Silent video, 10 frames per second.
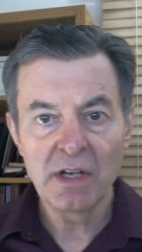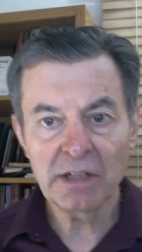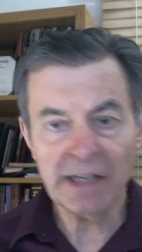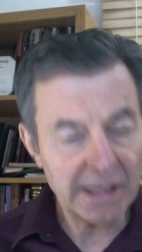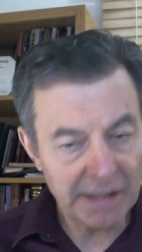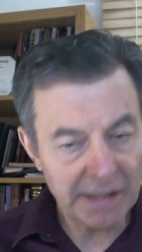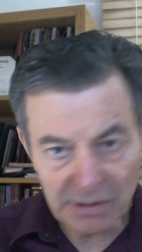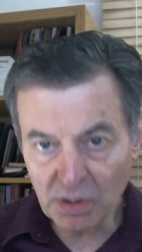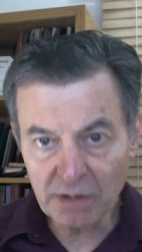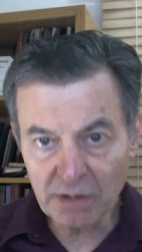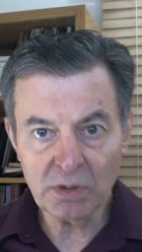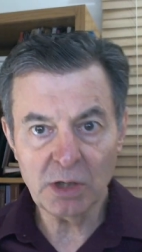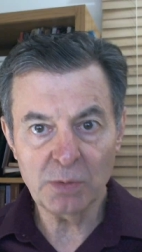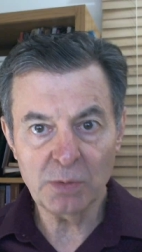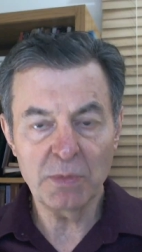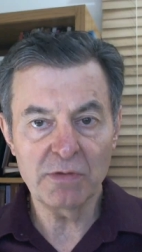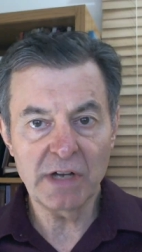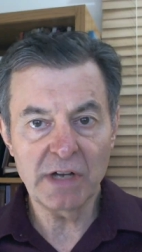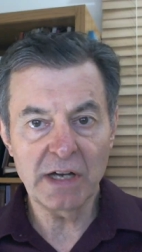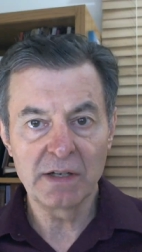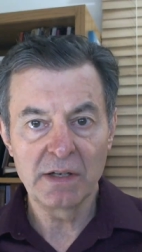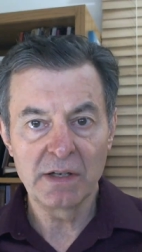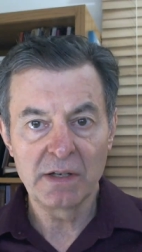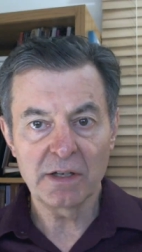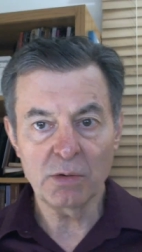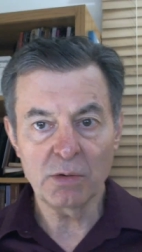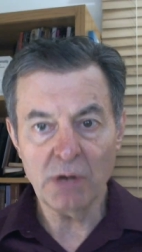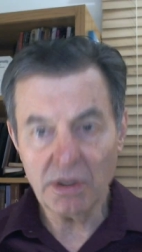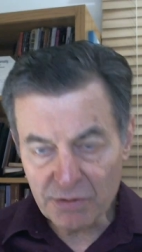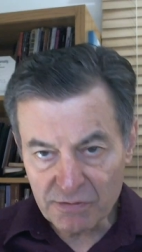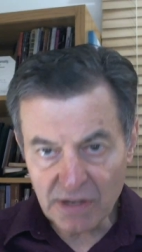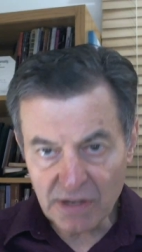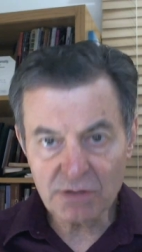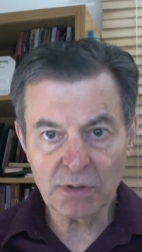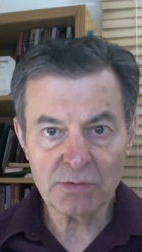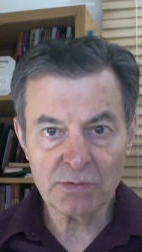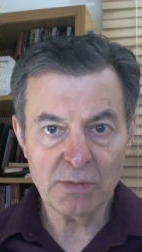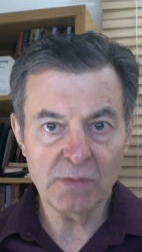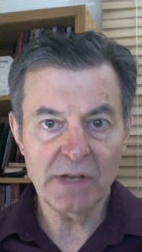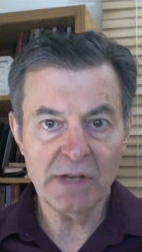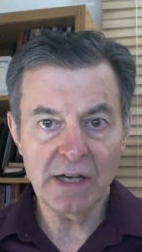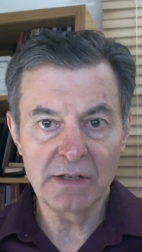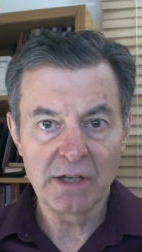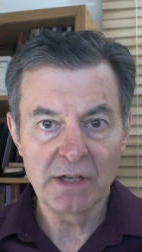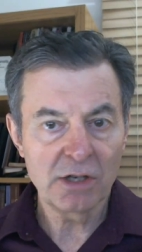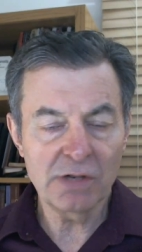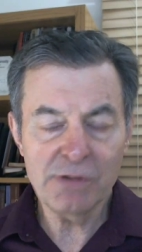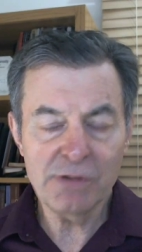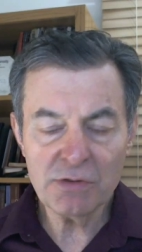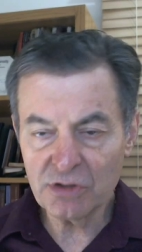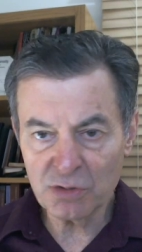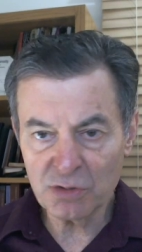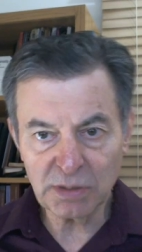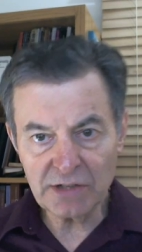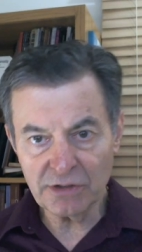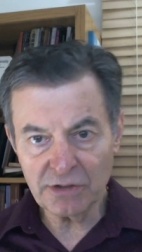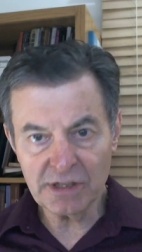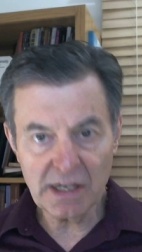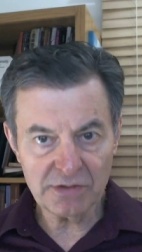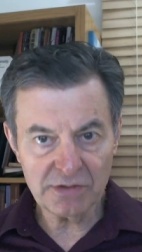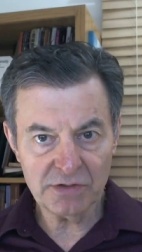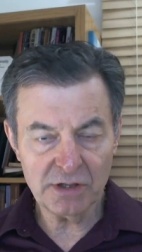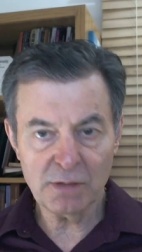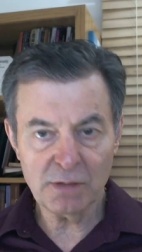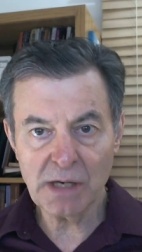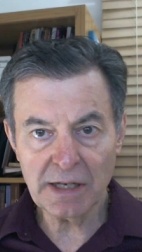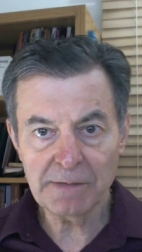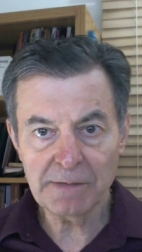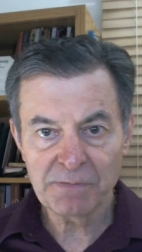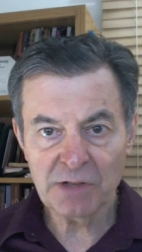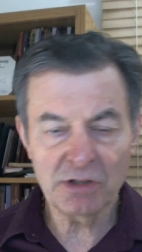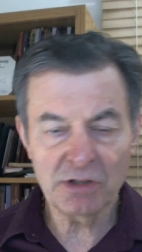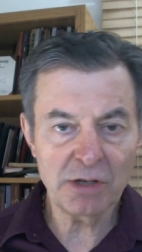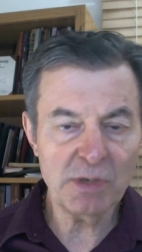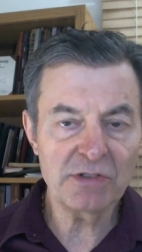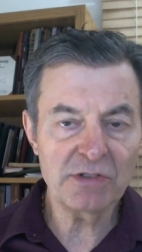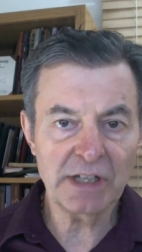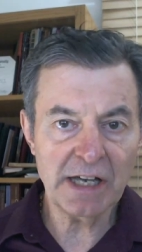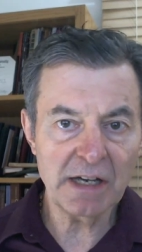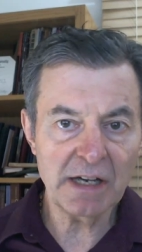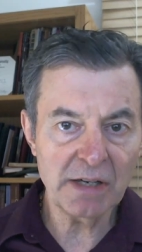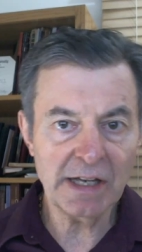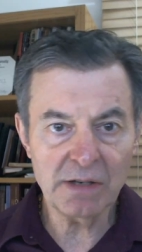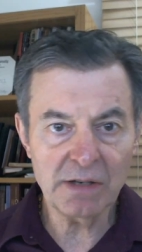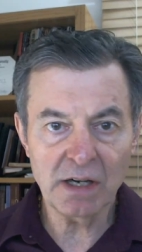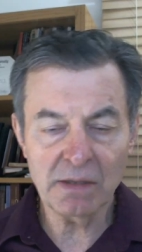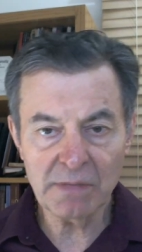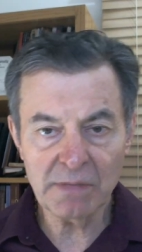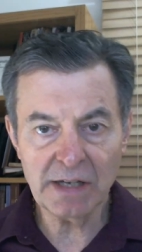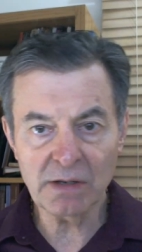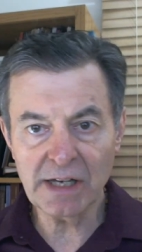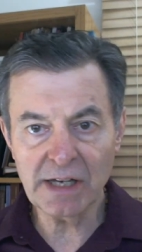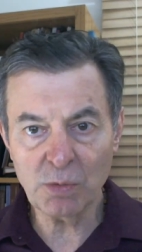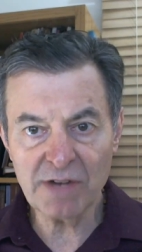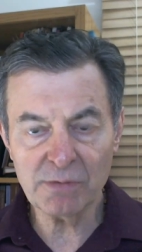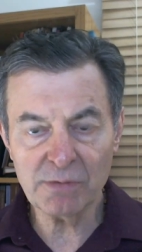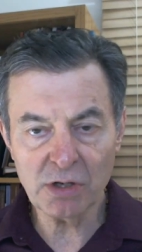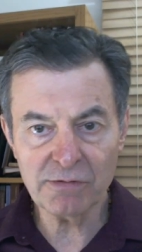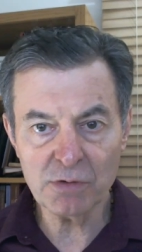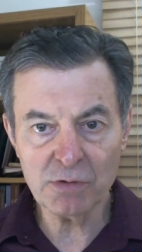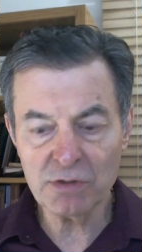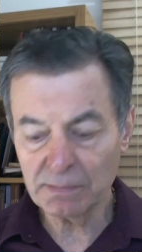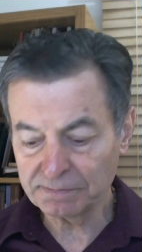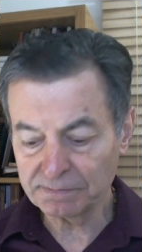like ionized water will help remove that. Raw fruits and vegetables remove that. Cooked foods displace their toxins into the body. It's another reason to get away from cooked foods.